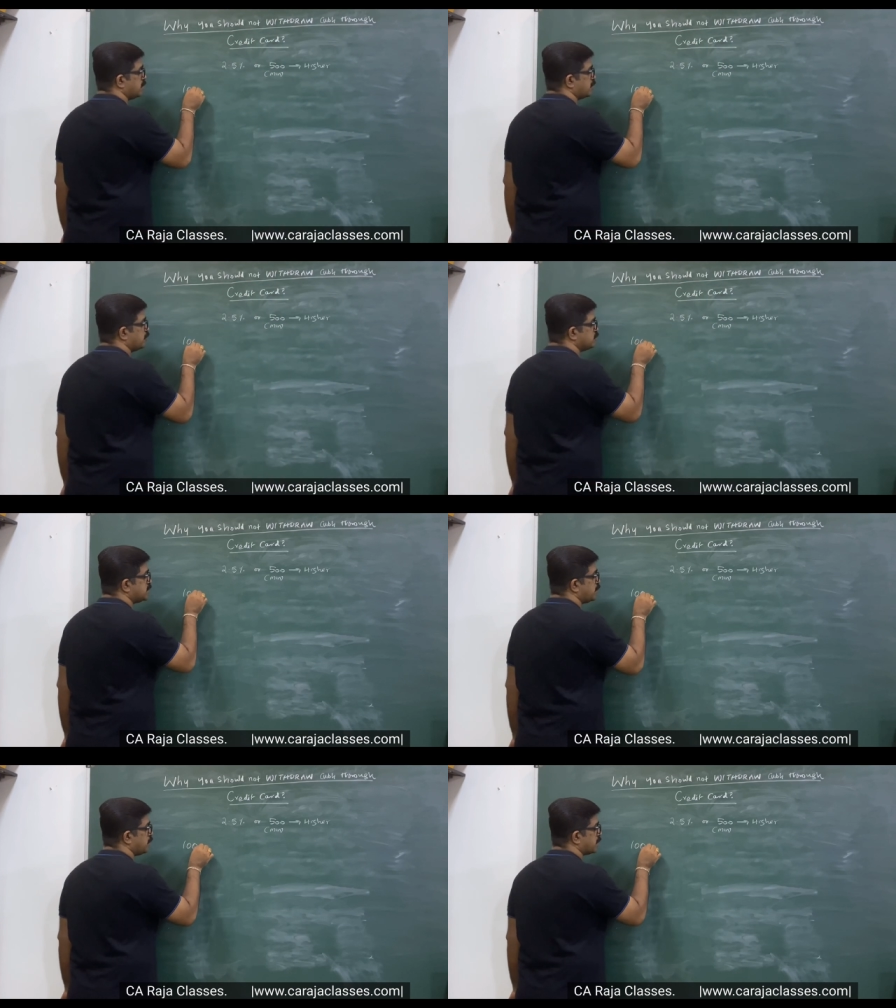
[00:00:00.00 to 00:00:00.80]

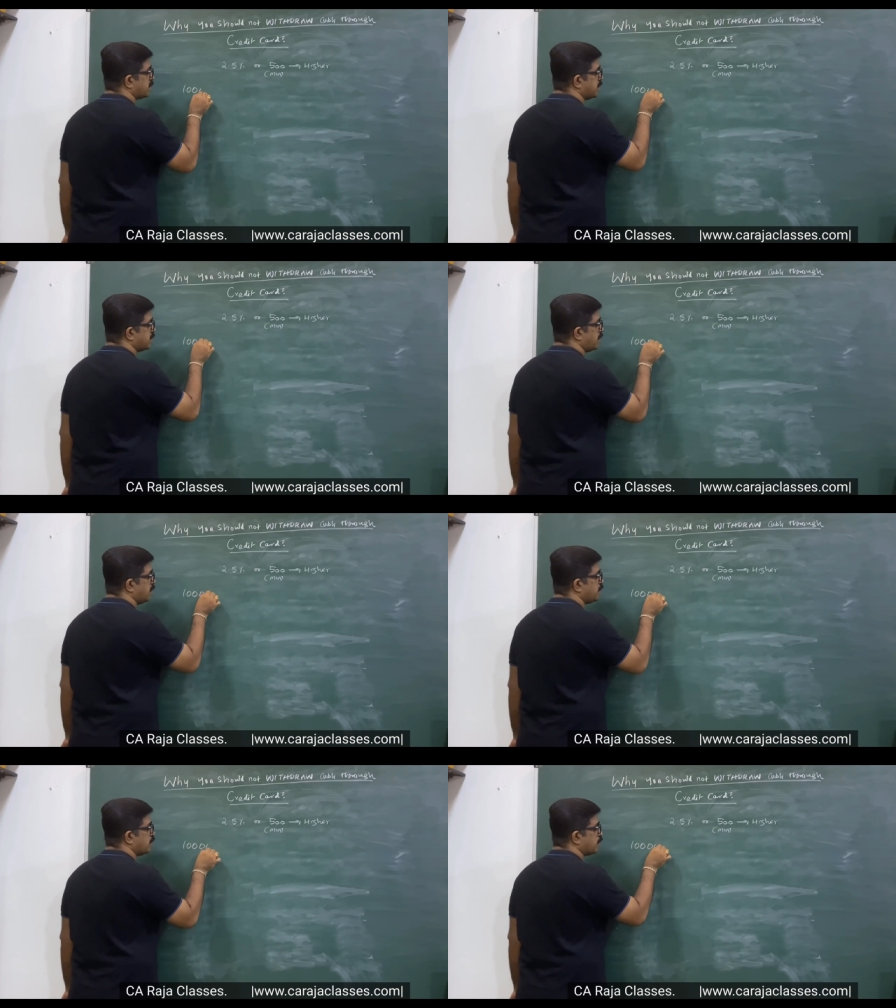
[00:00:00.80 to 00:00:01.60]
Using your credit
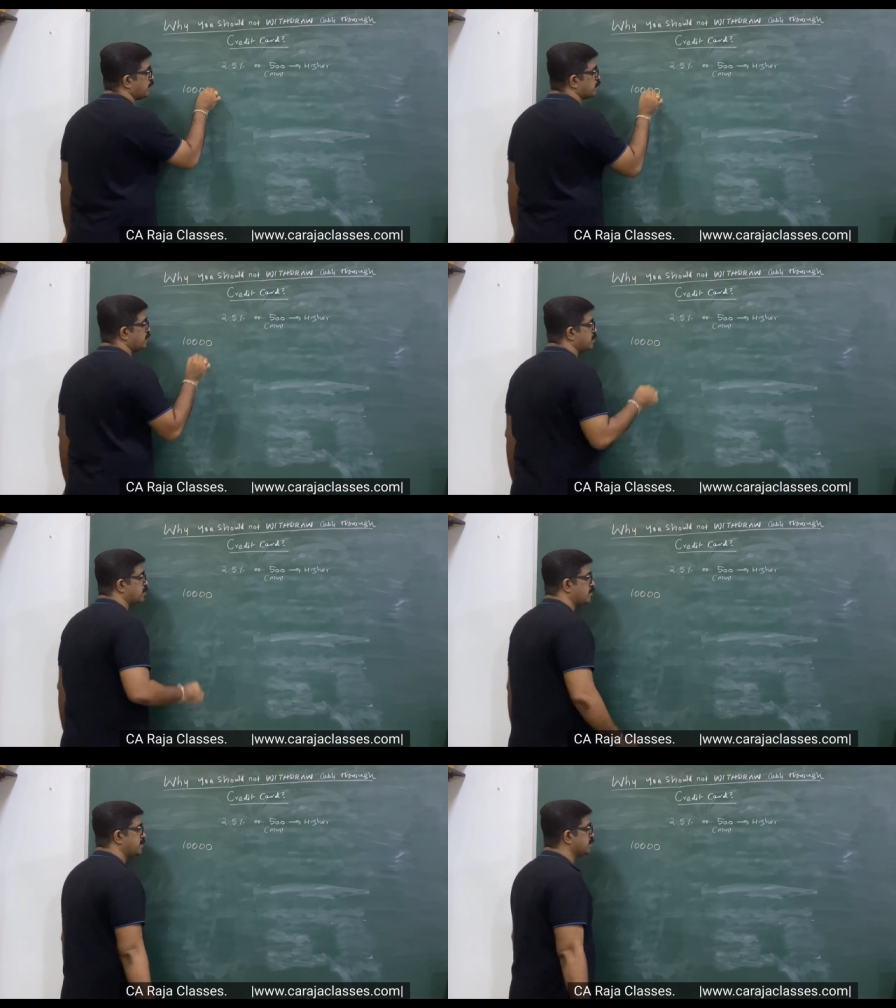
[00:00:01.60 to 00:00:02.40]
card, you are going to
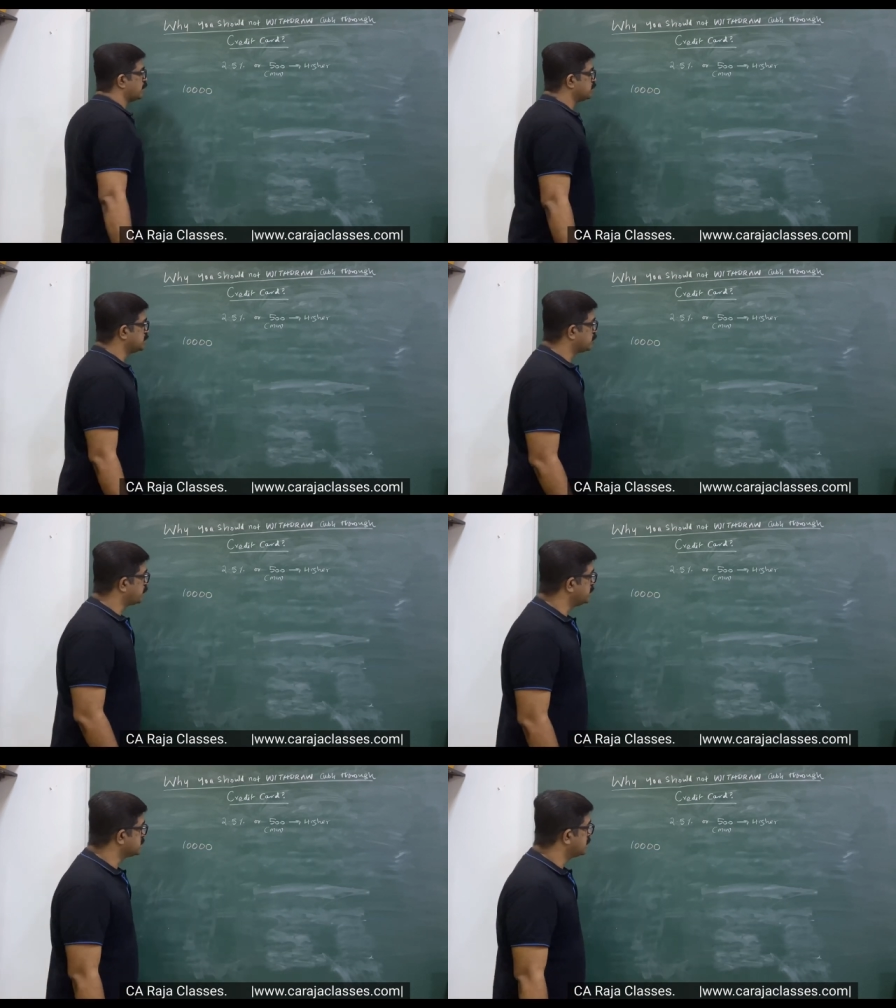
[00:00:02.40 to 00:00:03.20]
withdraw 10,000
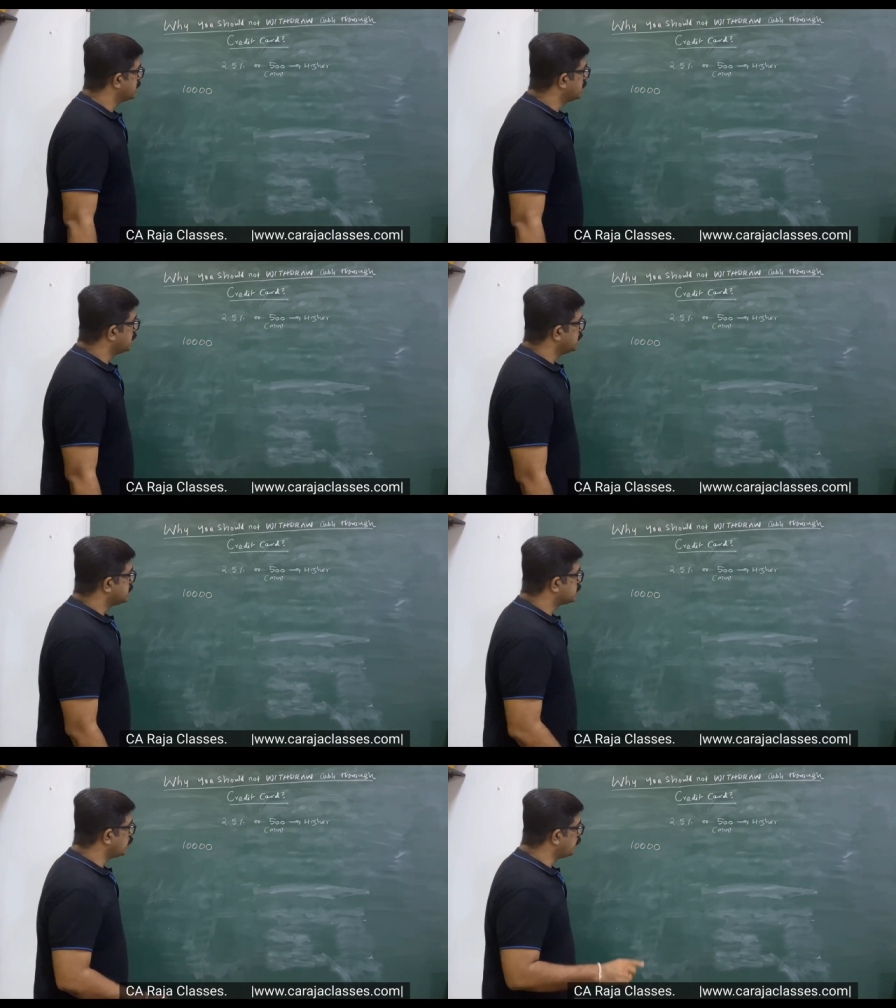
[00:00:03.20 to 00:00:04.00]
rupees.
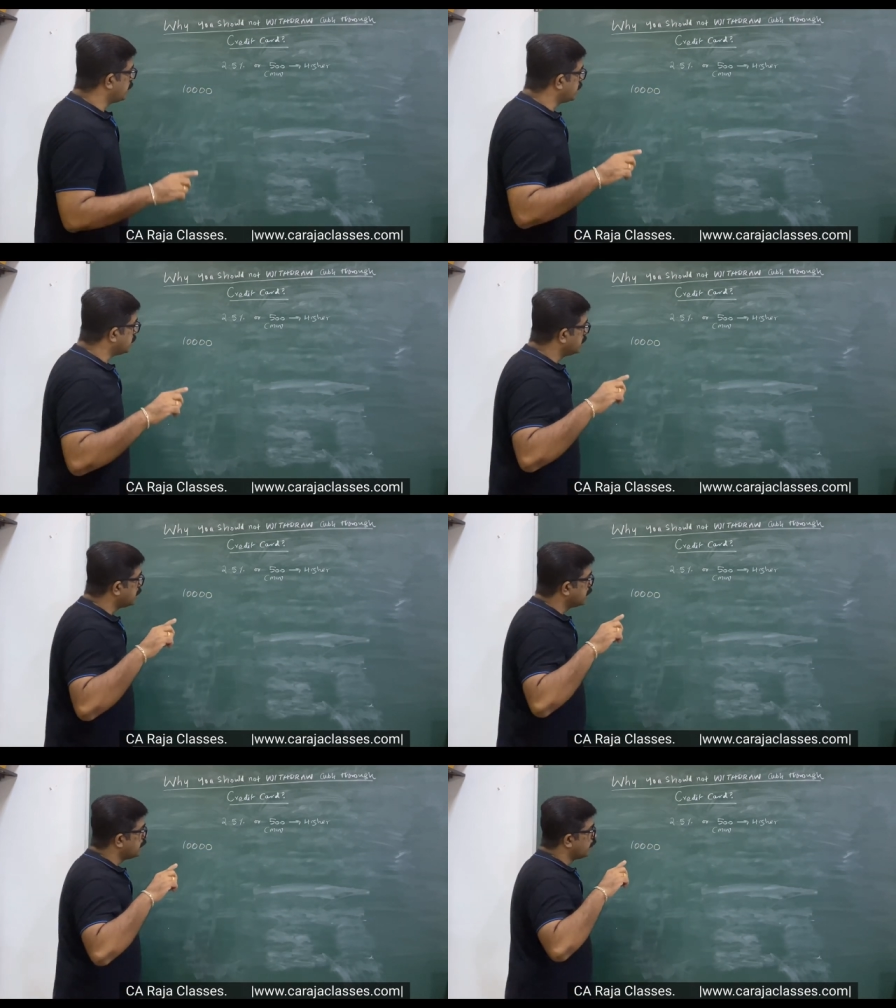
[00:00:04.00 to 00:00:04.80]
So your
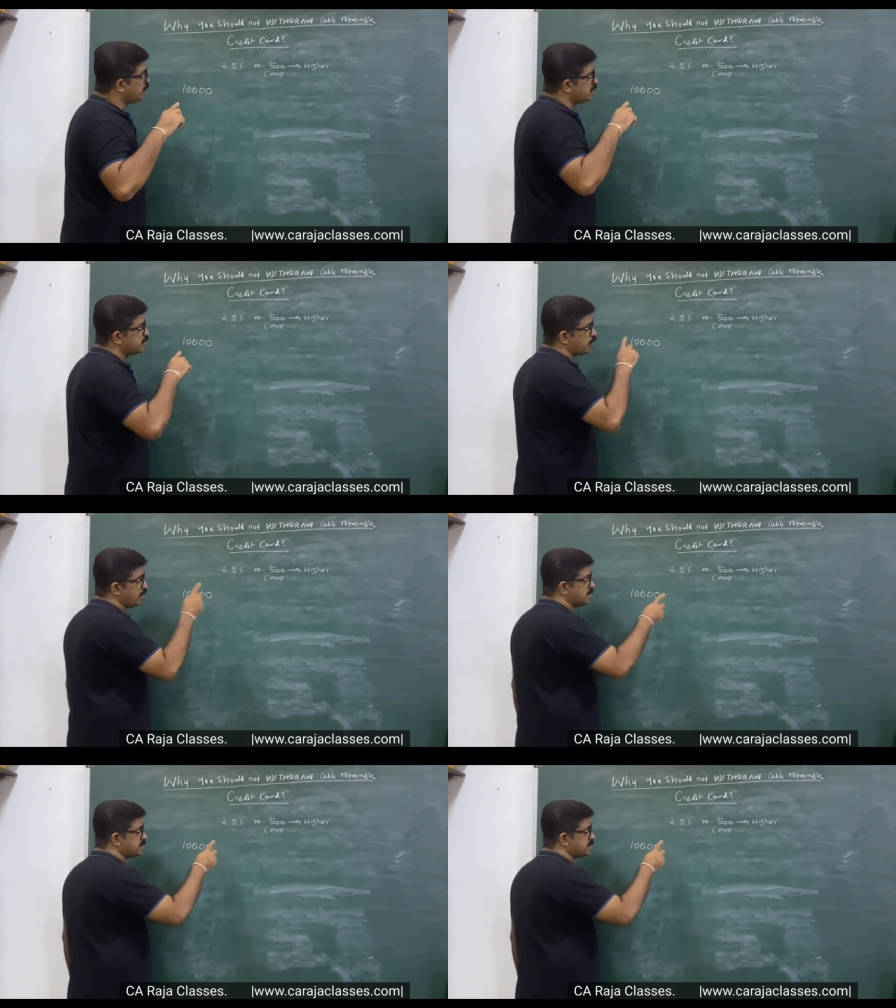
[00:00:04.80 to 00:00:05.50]
withdrawal